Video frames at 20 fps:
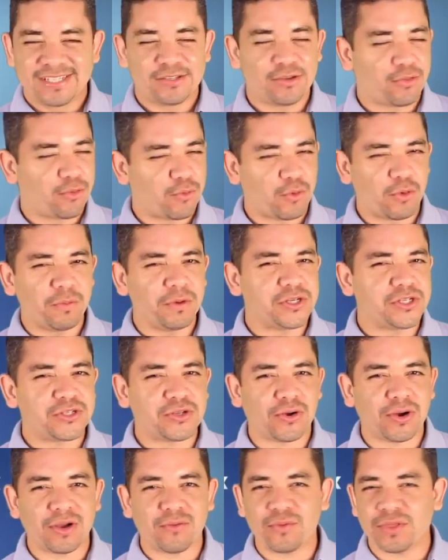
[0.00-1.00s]
So the rumor
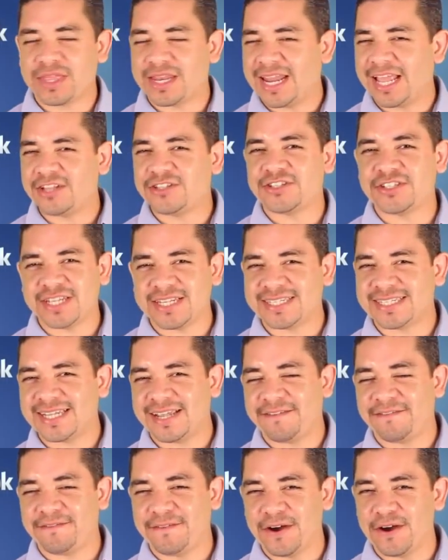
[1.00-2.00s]
started with an
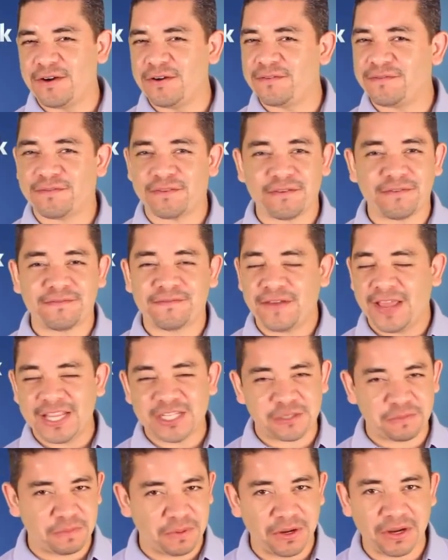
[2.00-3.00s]
HTC phone for
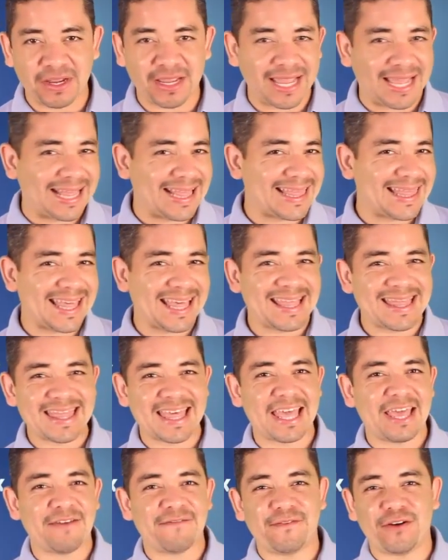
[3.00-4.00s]
Facebook, and then
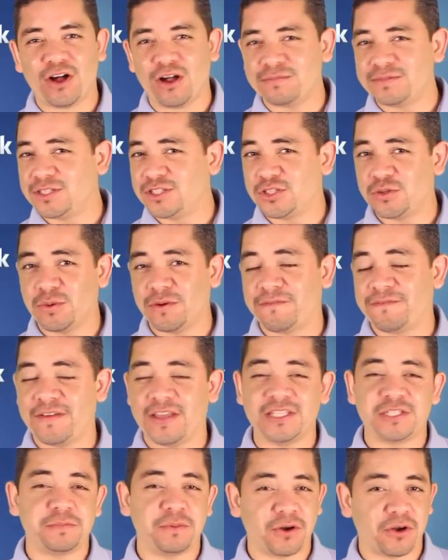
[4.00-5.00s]
they evolved into a
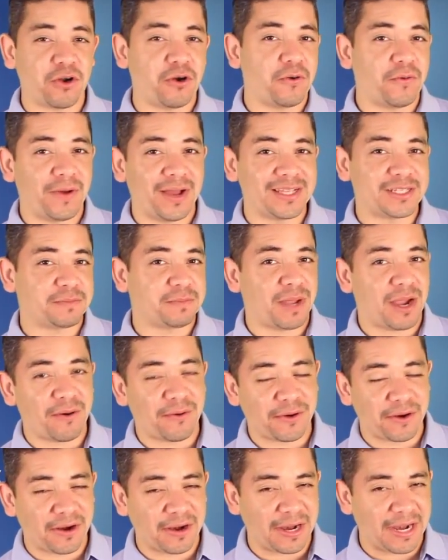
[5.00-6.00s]
Facebook OS
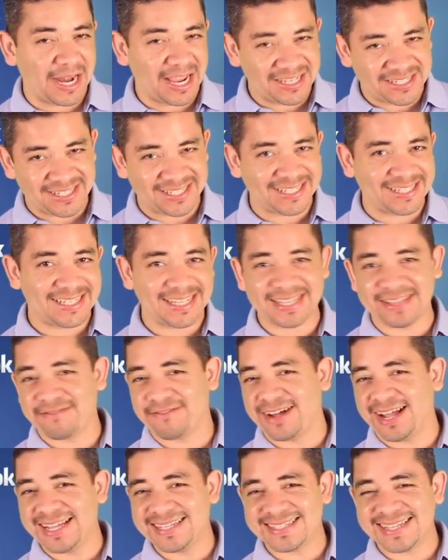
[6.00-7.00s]
powered on an HTC
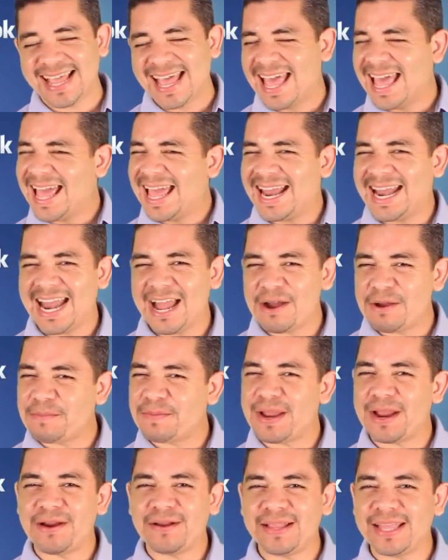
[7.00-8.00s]
device, and now
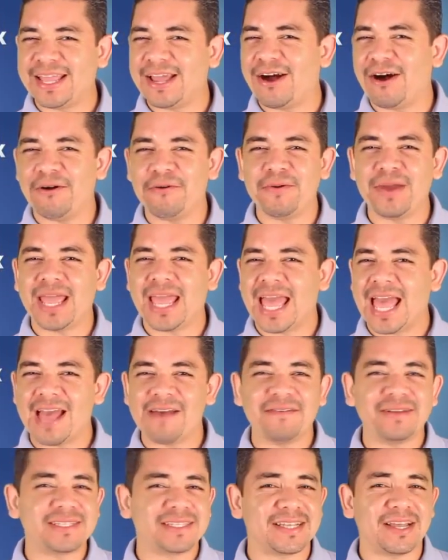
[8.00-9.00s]
apparently all we
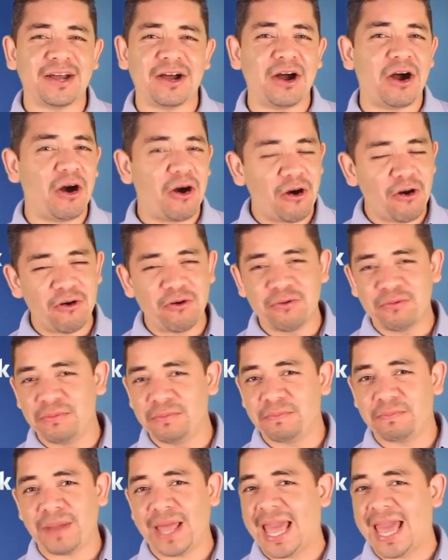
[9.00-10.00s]
have is a
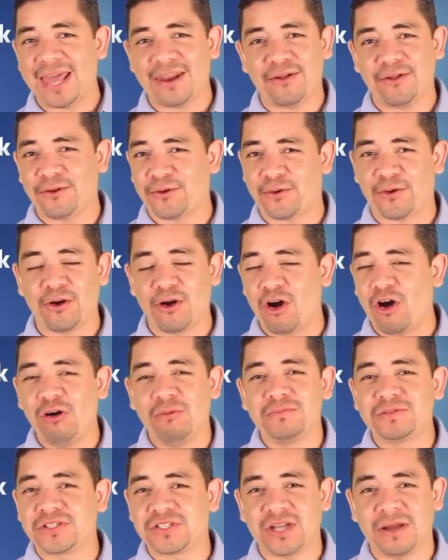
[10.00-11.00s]
home panel or a
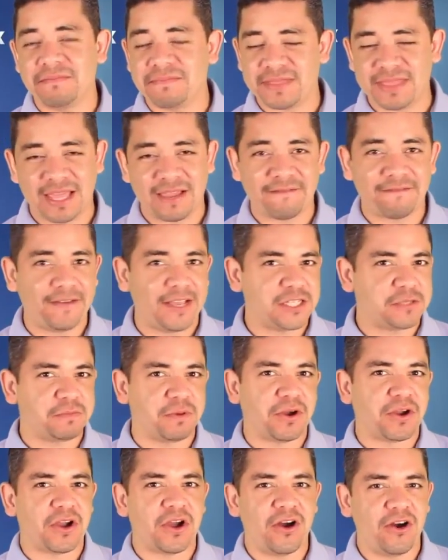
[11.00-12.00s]
home something,
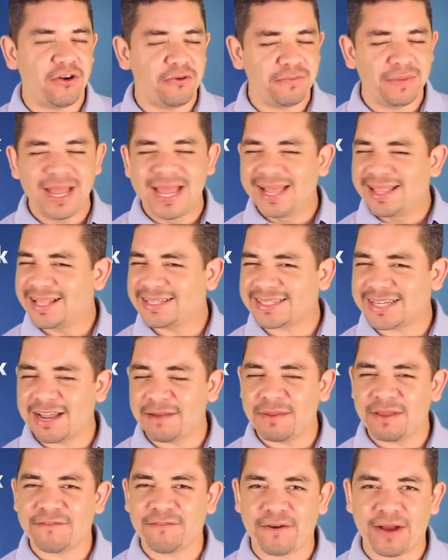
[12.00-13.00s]
Facebook Home, that's
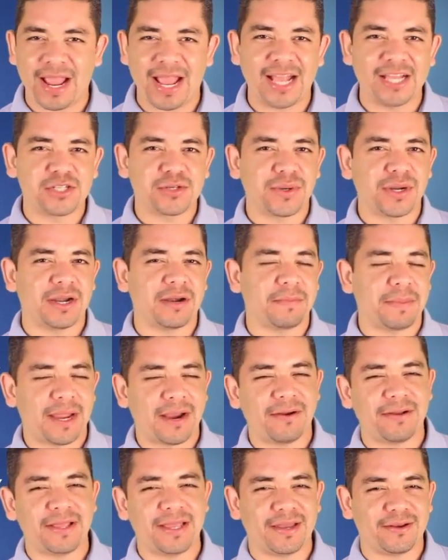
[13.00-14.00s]
coming for Android, and
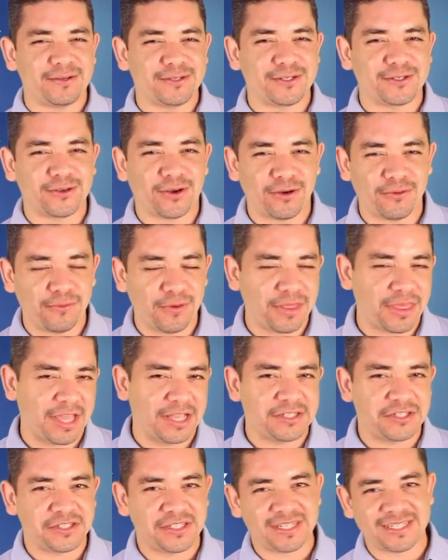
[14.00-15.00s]
apparently it'll start with
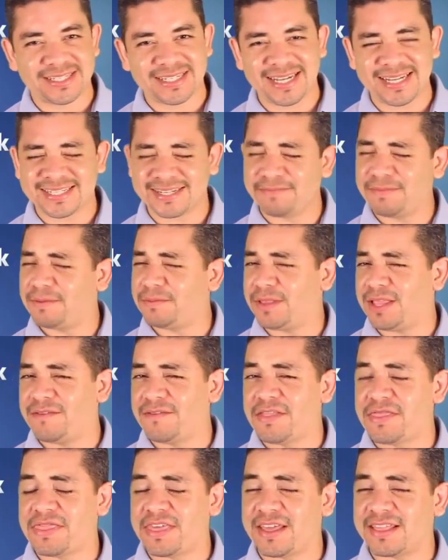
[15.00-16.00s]
HTC. Some people
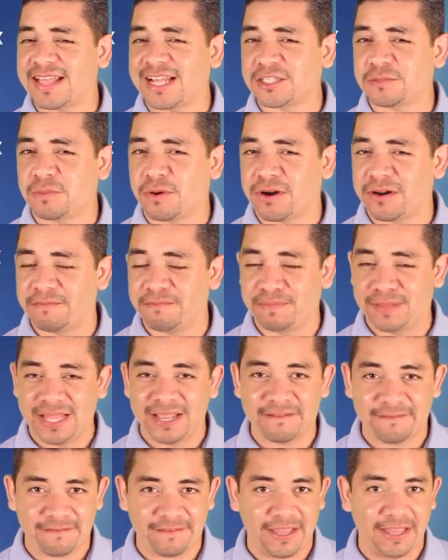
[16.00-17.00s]
even think that's part of
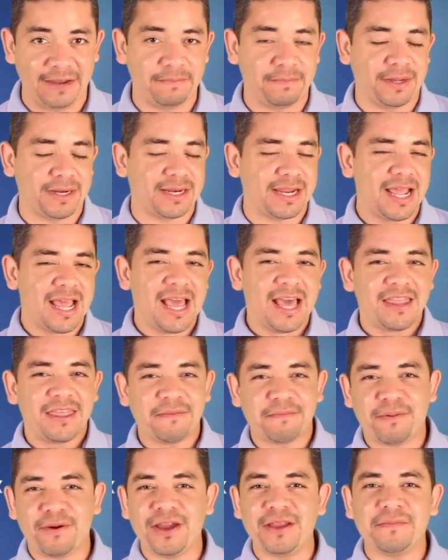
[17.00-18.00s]
Blinkfeed, but
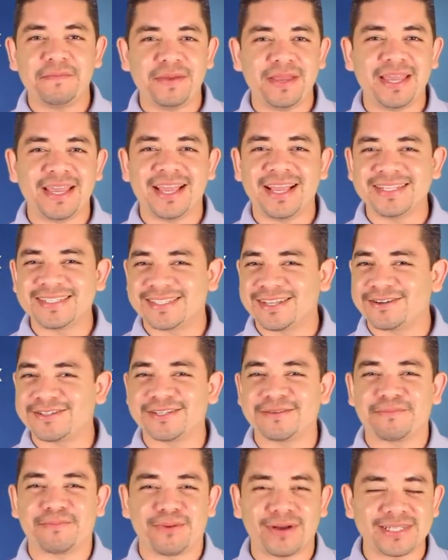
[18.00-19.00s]
the point being is
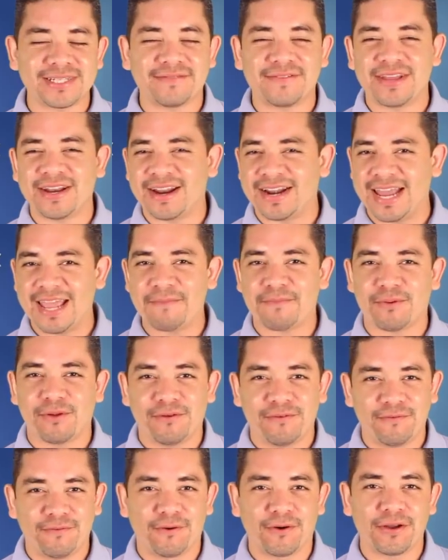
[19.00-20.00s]
there's a press event on
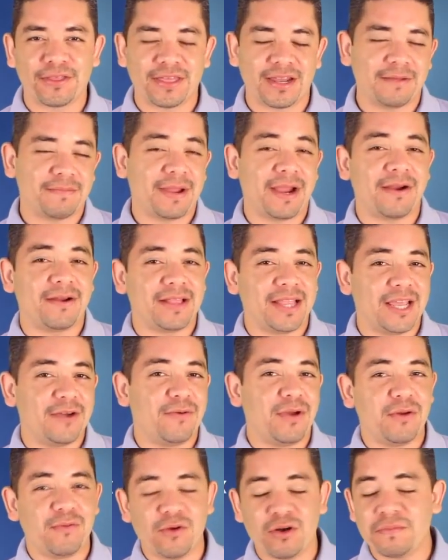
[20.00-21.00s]
April 4th, and apparently
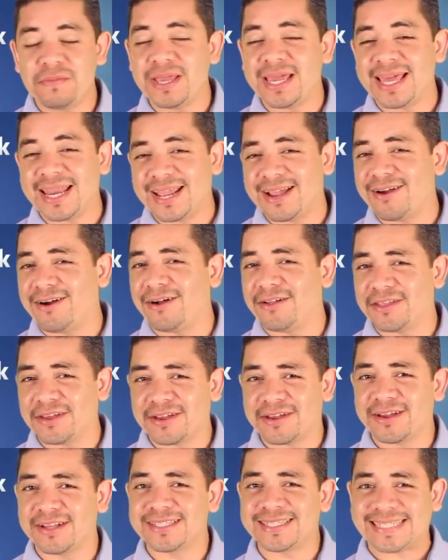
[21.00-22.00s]
we will be getting all the
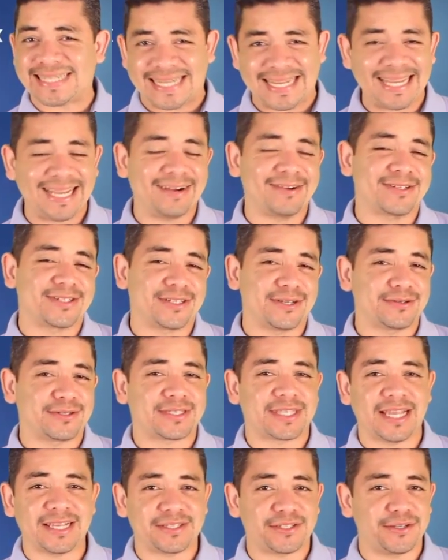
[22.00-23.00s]
goods here, so
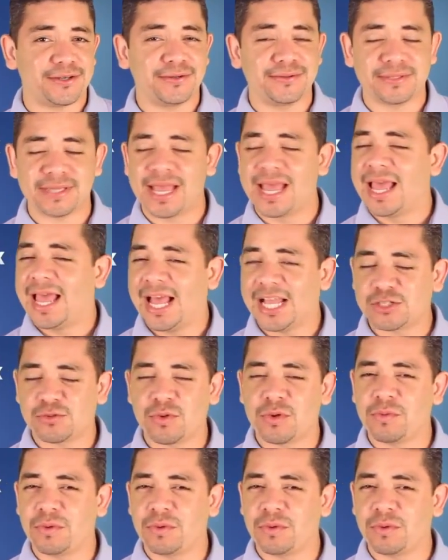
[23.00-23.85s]
stay tuned, as